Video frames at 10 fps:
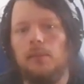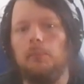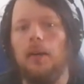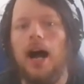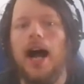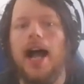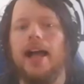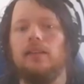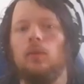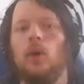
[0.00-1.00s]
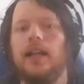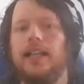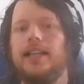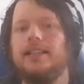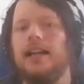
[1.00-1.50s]
But what
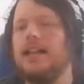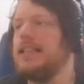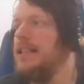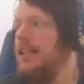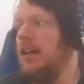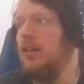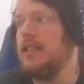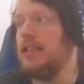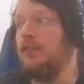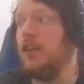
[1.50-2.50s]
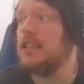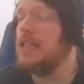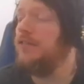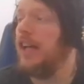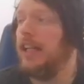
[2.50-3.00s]
he doesn't know is the first
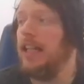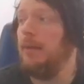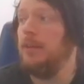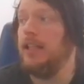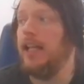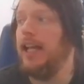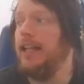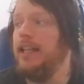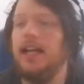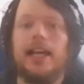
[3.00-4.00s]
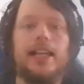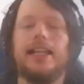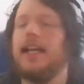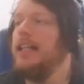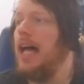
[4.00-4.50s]
effect cannot be negated. He
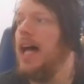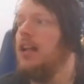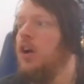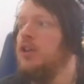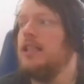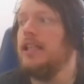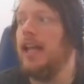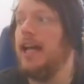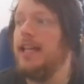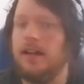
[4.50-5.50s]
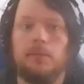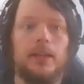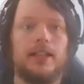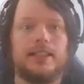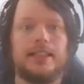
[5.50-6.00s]
cannot OTK here
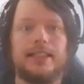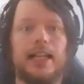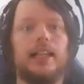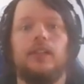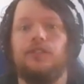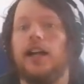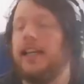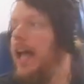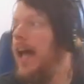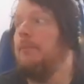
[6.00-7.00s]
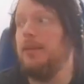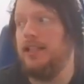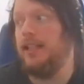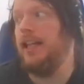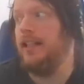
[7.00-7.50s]
because the second effect can be
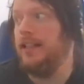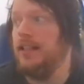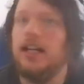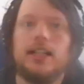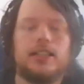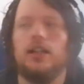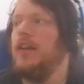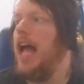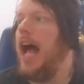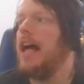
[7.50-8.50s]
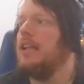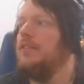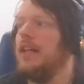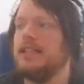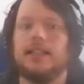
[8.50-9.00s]
negated. So if he
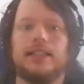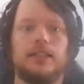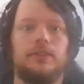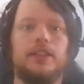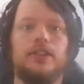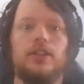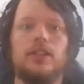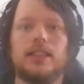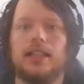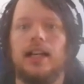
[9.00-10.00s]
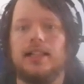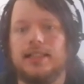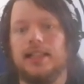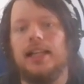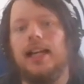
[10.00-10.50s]
activates us to reduce
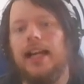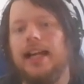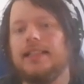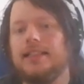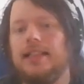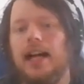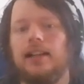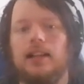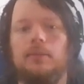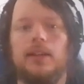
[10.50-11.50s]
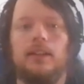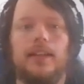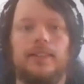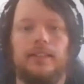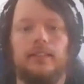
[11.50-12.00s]
us, it's not going to be
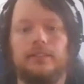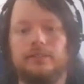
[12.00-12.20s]
lethal.